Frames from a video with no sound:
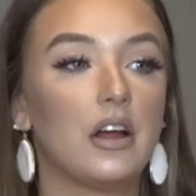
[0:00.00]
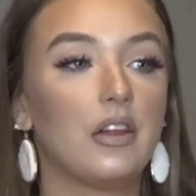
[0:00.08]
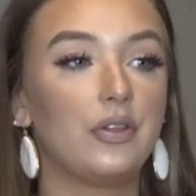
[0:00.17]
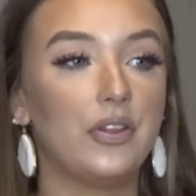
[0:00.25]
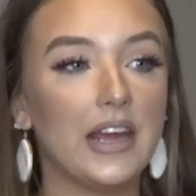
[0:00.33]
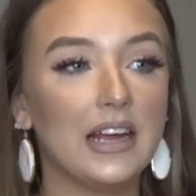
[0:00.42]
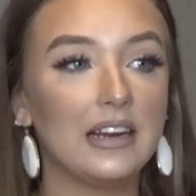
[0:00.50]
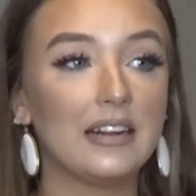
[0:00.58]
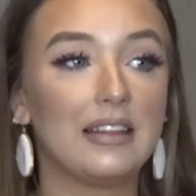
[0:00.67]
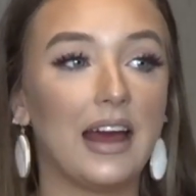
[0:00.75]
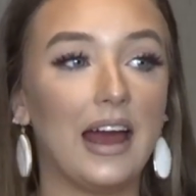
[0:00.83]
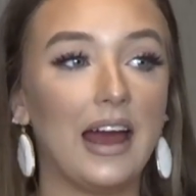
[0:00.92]
think
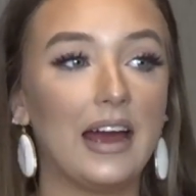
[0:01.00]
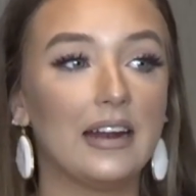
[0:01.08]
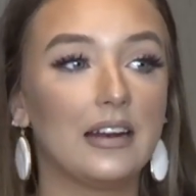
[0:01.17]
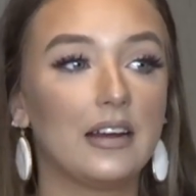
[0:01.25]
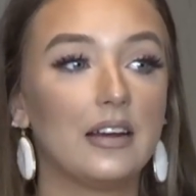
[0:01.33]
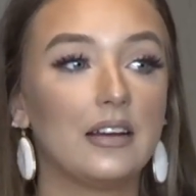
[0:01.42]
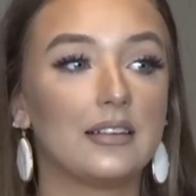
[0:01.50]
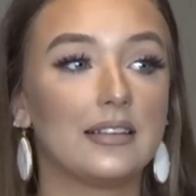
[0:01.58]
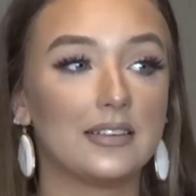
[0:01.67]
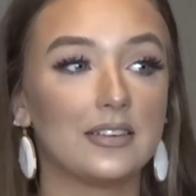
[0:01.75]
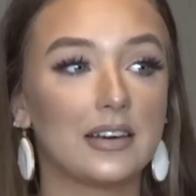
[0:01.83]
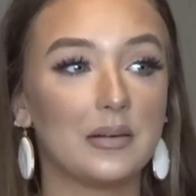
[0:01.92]
that
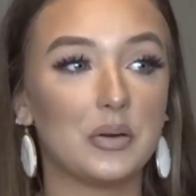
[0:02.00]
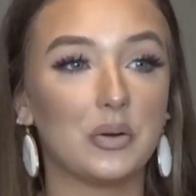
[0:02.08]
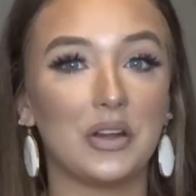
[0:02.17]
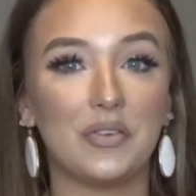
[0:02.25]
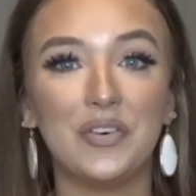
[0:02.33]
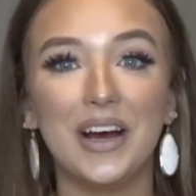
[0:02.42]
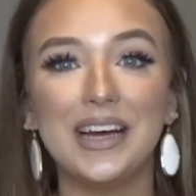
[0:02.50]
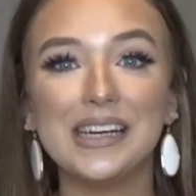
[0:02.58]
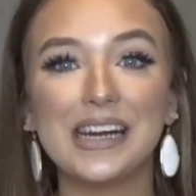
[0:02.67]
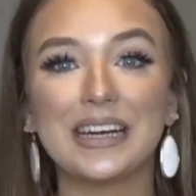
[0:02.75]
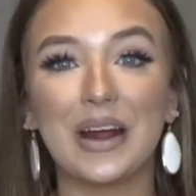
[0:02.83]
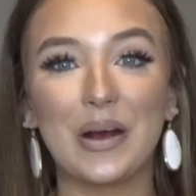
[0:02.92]
this is gonna be really fun,
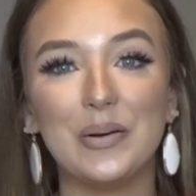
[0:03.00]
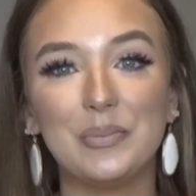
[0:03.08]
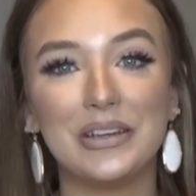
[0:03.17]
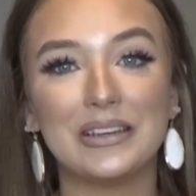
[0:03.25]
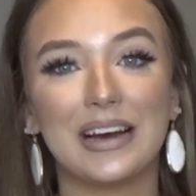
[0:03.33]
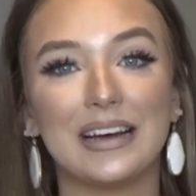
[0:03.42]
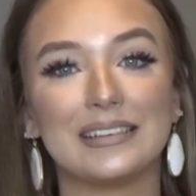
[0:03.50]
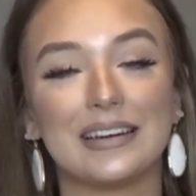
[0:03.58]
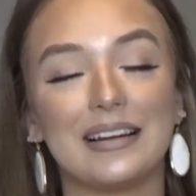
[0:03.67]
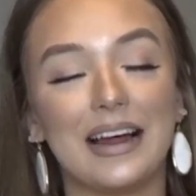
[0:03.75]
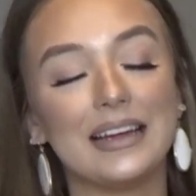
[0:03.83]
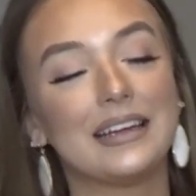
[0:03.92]
and I hope that you guys
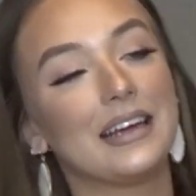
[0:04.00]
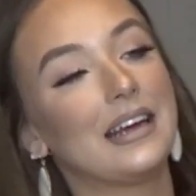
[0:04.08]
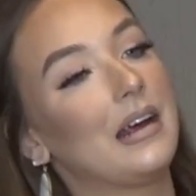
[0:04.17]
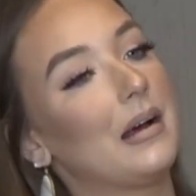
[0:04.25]
like it.